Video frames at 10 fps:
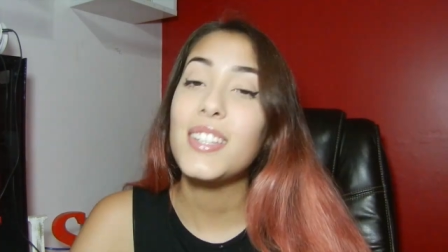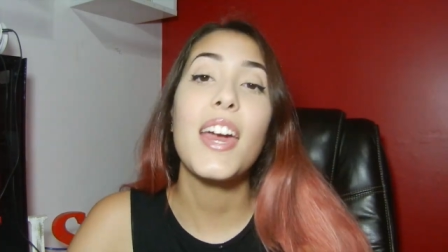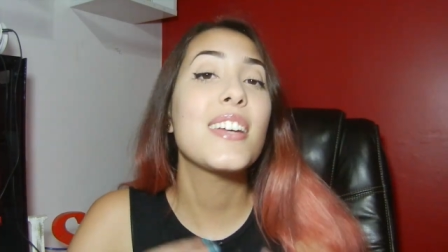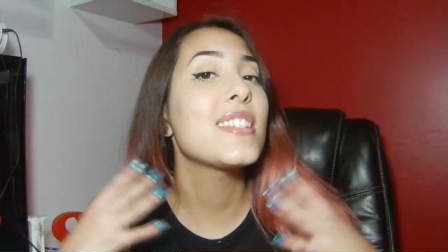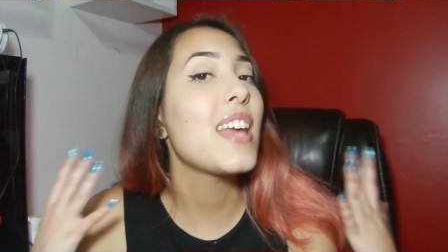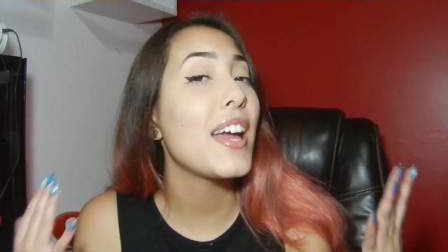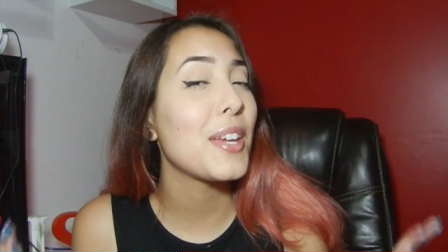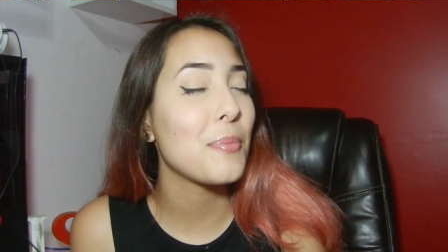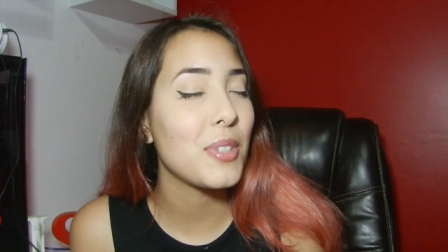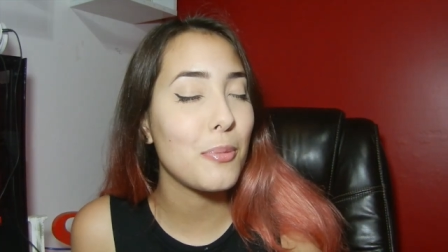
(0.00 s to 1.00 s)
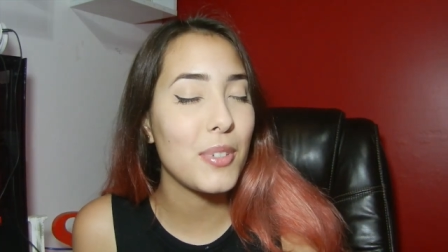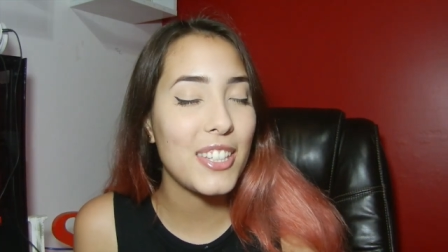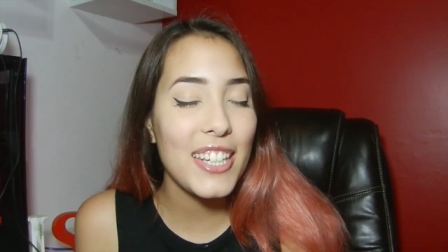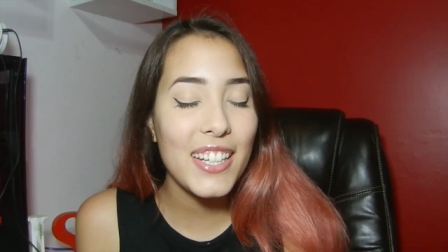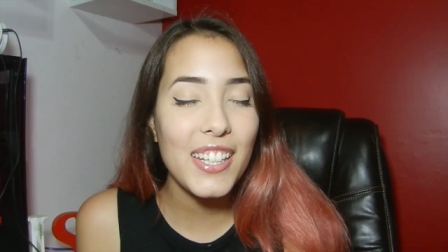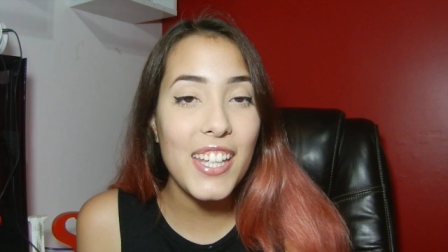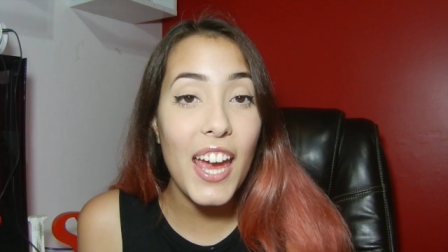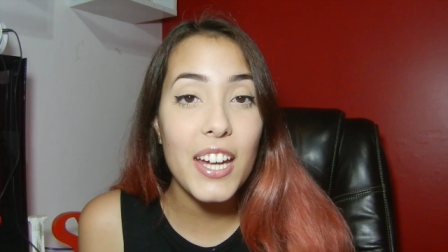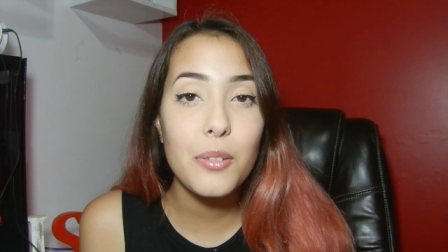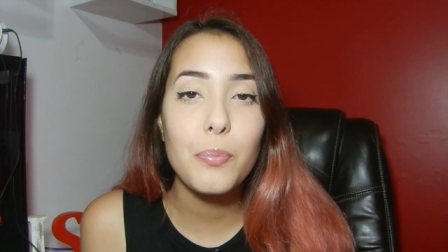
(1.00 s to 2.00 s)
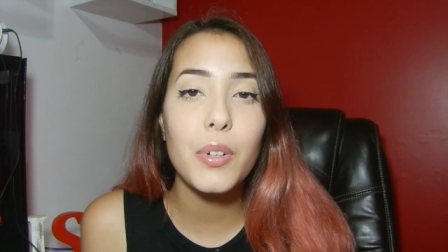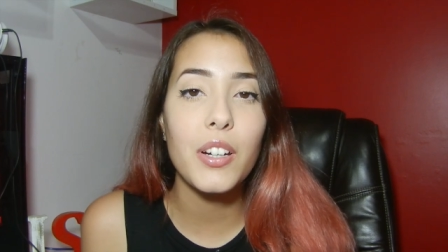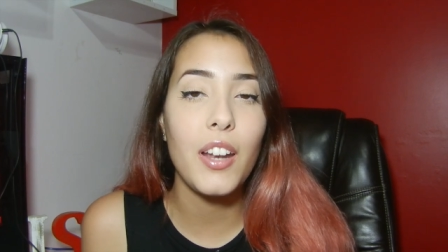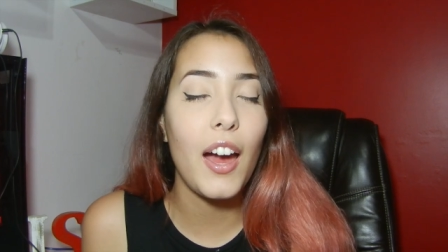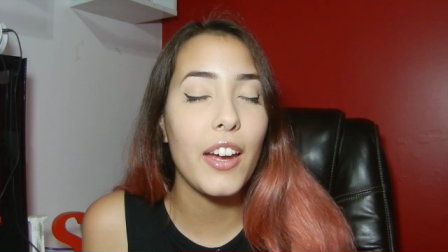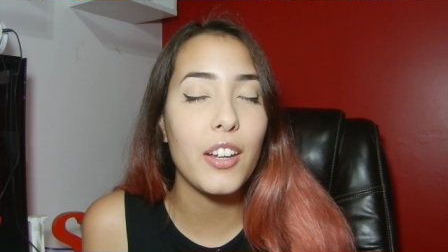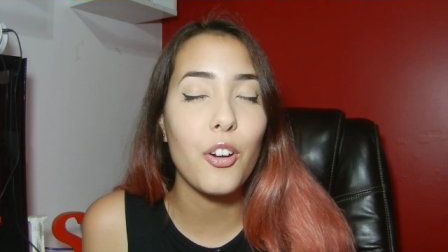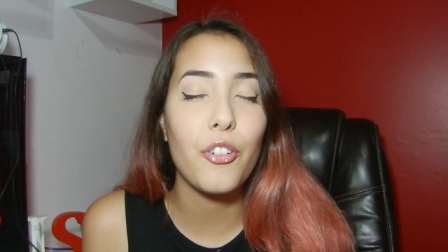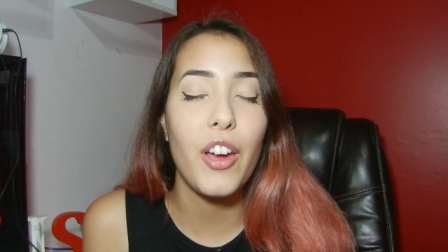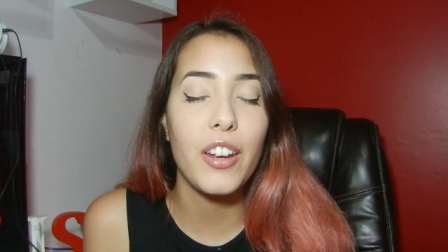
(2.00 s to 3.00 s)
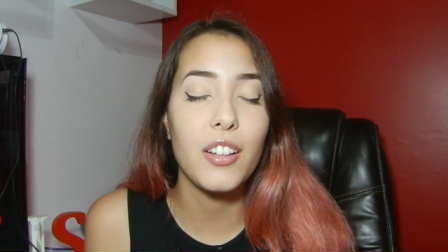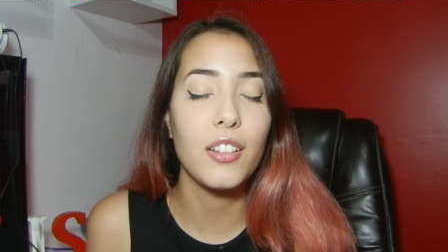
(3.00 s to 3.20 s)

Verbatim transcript: Yes, I am the beginning yet, but I already